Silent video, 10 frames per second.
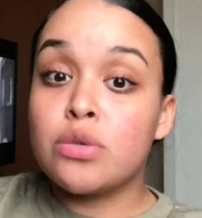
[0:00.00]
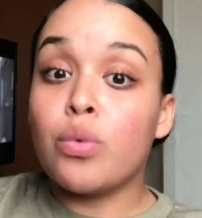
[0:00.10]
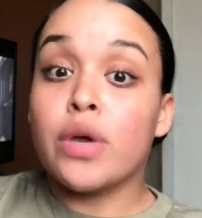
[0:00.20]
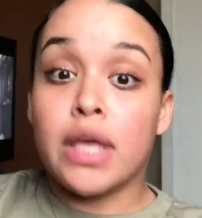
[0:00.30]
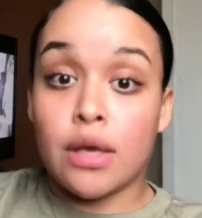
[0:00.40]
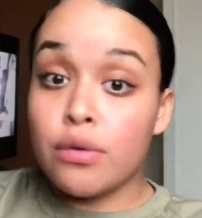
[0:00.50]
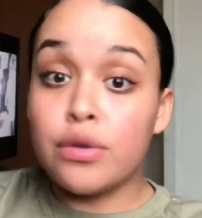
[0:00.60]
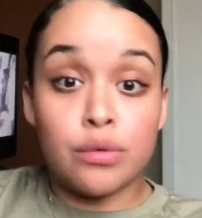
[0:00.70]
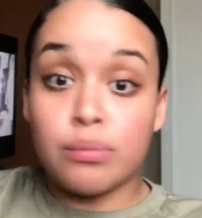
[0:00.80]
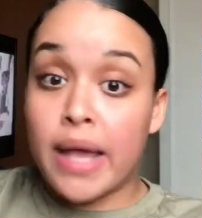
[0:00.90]
will kill
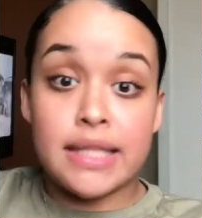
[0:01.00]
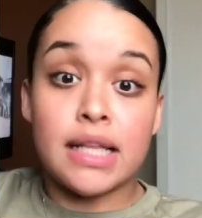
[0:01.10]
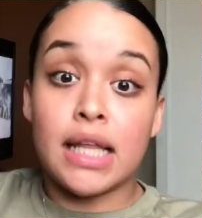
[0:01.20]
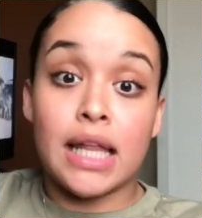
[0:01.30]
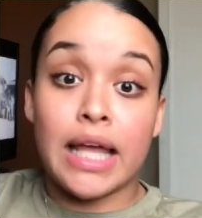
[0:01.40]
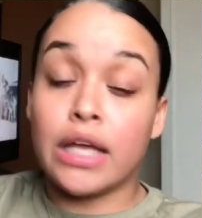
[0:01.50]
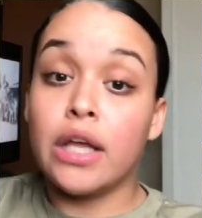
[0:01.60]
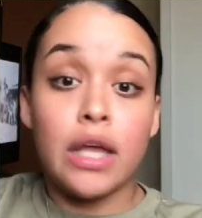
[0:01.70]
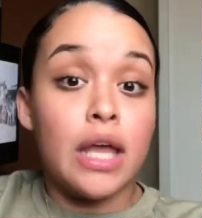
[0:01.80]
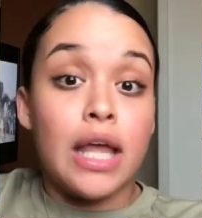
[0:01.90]
you, basically. Like,
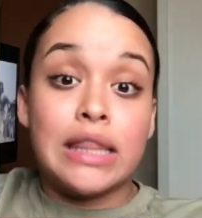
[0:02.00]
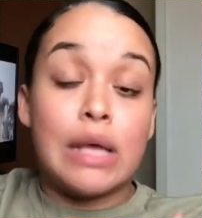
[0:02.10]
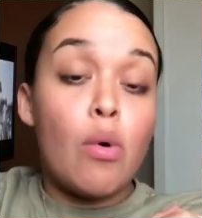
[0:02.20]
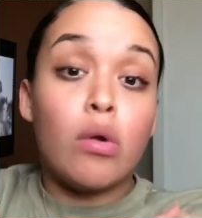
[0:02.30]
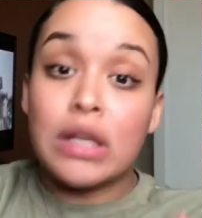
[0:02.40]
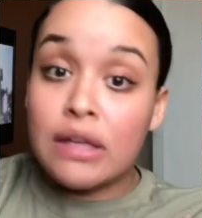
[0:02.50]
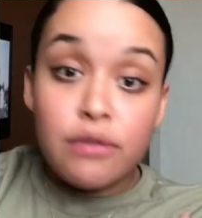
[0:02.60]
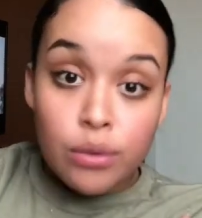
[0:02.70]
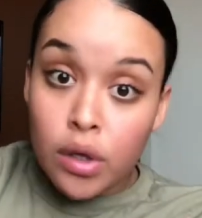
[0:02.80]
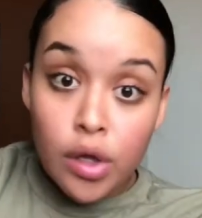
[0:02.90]
they won't leave
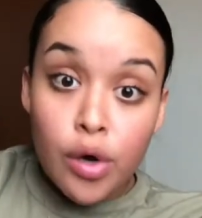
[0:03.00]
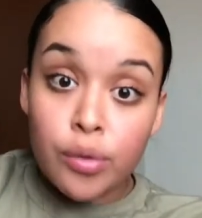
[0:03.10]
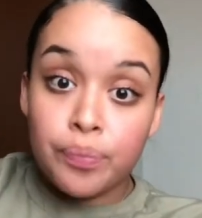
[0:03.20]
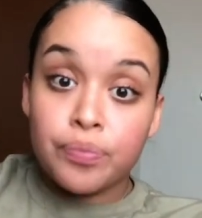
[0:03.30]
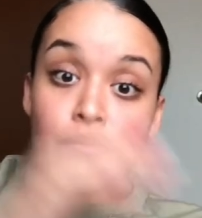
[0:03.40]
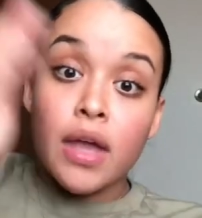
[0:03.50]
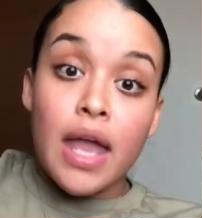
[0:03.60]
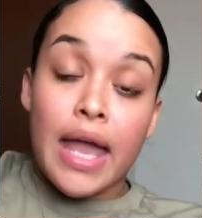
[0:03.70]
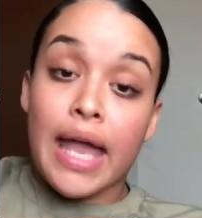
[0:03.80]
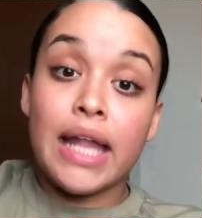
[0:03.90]
you alone.
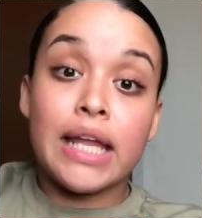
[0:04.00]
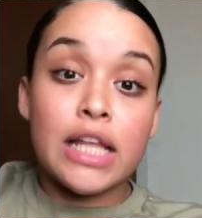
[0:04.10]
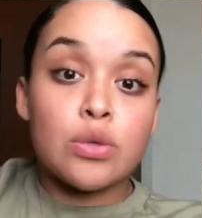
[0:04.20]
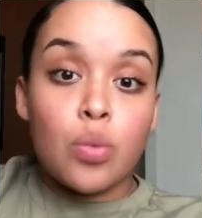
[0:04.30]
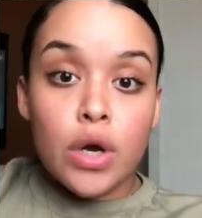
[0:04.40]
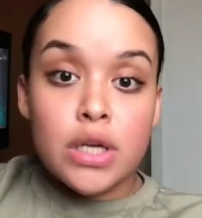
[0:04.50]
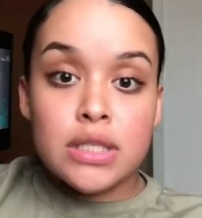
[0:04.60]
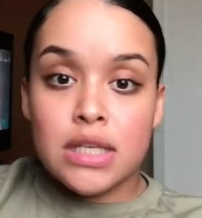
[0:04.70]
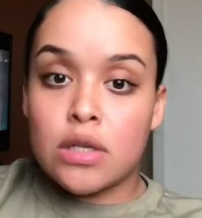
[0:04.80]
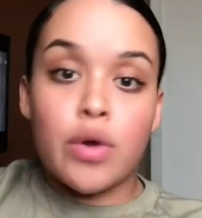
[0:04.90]
And it gets worse,
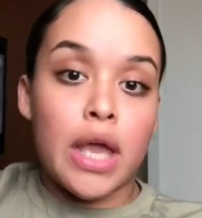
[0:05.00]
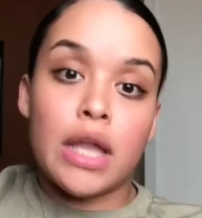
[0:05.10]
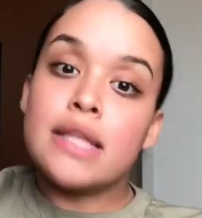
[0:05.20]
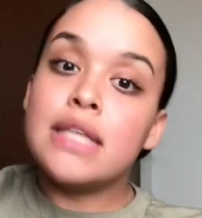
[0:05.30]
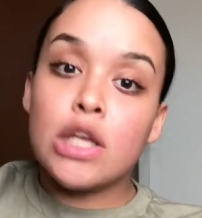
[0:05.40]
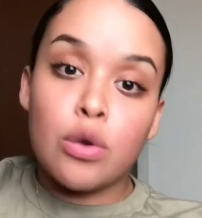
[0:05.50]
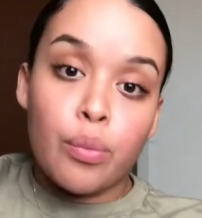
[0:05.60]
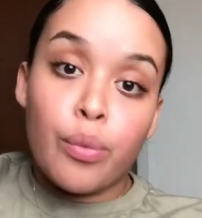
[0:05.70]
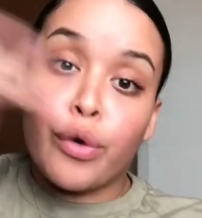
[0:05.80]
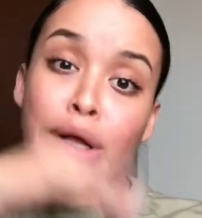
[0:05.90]
because, okay, let's say
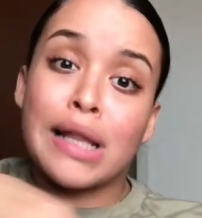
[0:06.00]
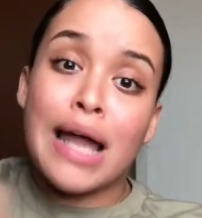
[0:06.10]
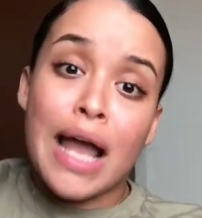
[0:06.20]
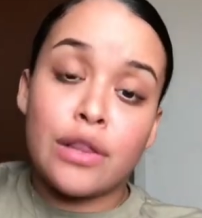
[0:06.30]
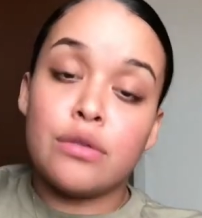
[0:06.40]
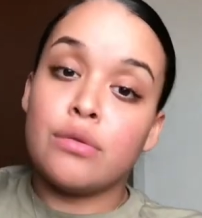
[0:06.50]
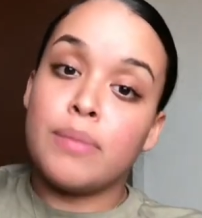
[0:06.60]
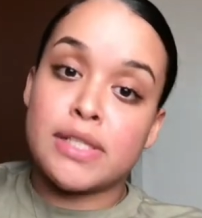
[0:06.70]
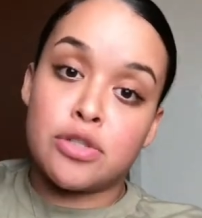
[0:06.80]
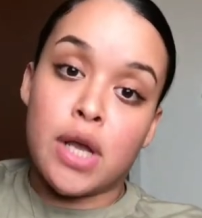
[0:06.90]
you glide through
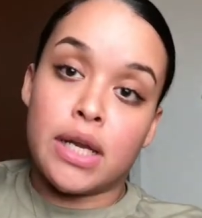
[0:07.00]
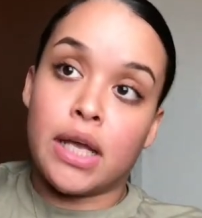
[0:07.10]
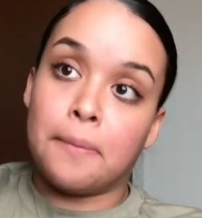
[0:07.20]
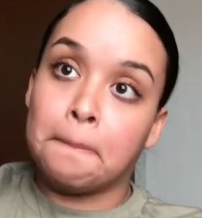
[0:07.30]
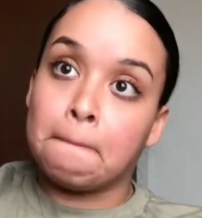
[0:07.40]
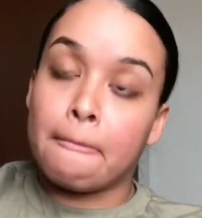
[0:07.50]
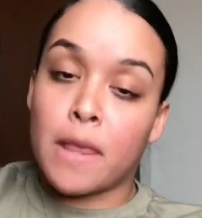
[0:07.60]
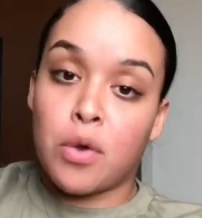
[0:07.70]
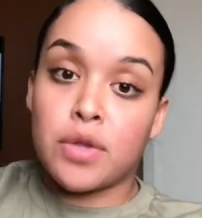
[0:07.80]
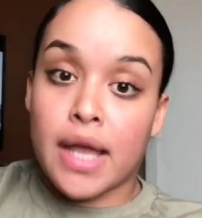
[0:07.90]
basic training
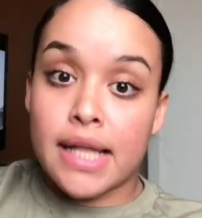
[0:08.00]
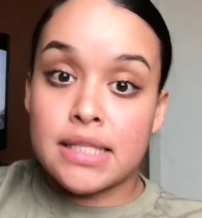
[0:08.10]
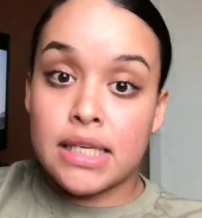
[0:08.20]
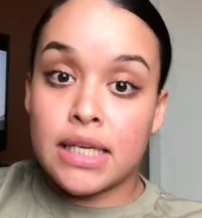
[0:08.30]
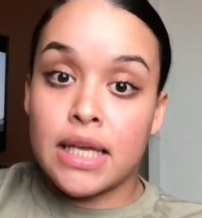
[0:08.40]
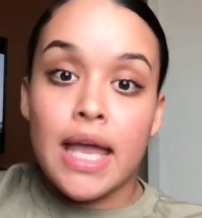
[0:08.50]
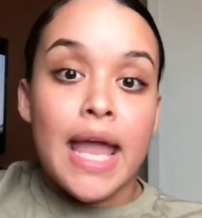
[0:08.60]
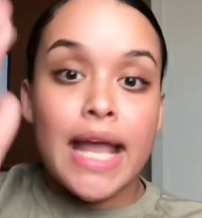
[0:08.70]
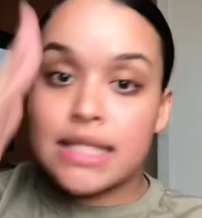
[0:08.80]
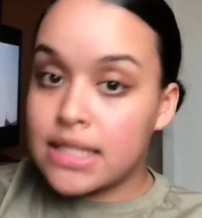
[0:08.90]
and go to AIT,
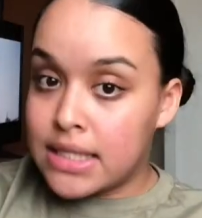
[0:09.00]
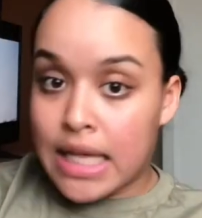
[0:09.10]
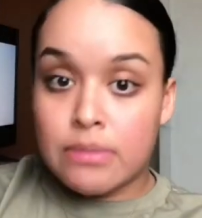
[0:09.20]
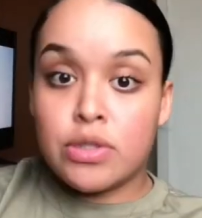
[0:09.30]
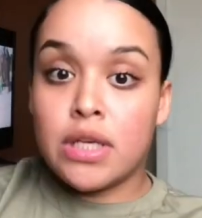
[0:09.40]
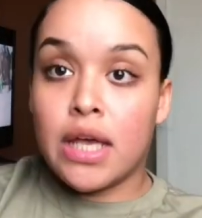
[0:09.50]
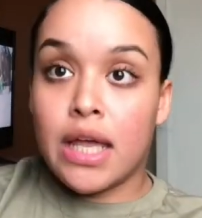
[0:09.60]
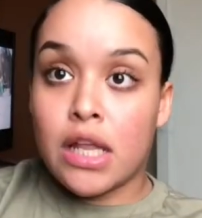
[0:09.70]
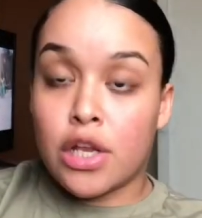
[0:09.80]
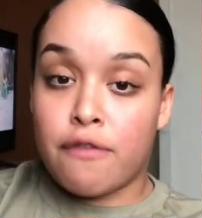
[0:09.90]
it's the same shit.
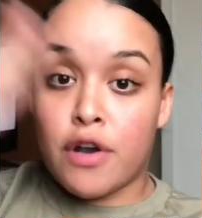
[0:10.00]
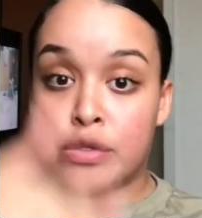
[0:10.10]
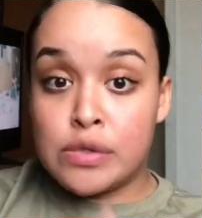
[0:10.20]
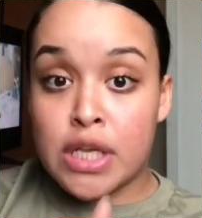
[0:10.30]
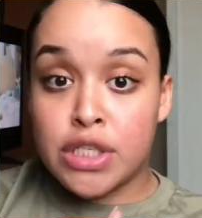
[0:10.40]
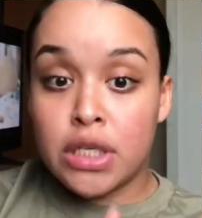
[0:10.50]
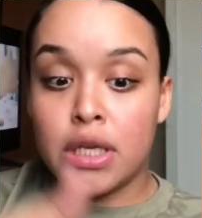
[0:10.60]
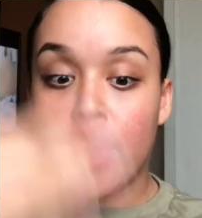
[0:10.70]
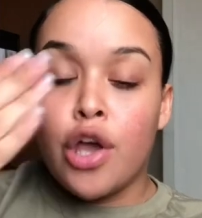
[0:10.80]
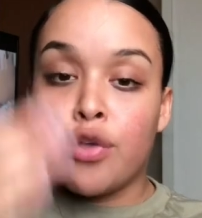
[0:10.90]
And in your first duty
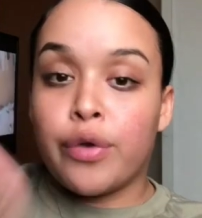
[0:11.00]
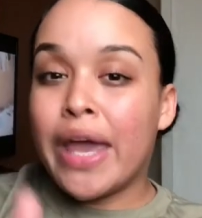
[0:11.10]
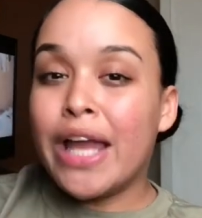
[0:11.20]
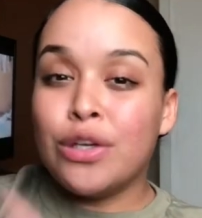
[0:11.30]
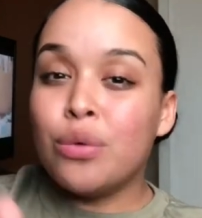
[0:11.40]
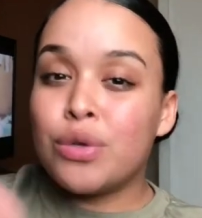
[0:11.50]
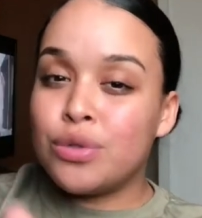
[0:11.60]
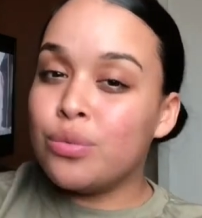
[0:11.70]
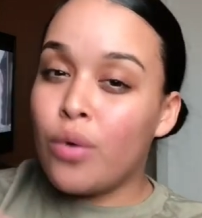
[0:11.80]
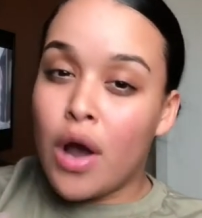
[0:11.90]
station, you can't do
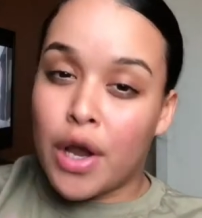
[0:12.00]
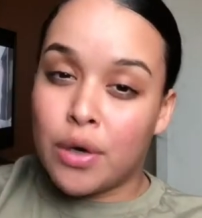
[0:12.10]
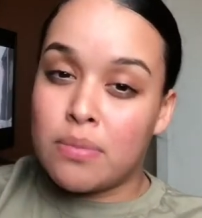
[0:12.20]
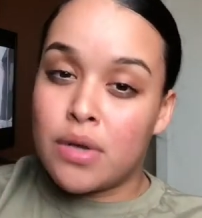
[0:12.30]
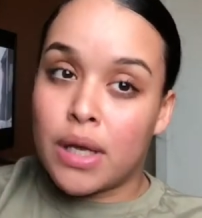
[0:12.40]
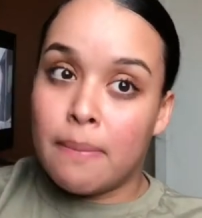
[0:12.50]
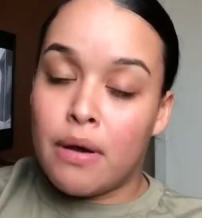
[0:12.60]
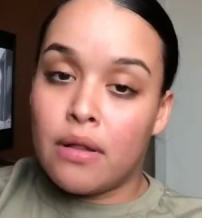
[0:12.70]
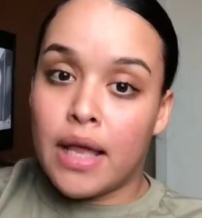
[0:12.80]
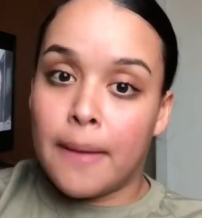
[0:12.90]
what you want. You know what I'm talking
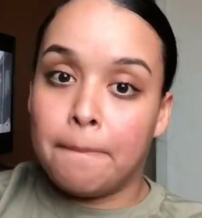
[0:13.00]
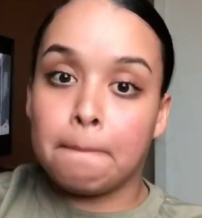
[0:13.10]
about? Like,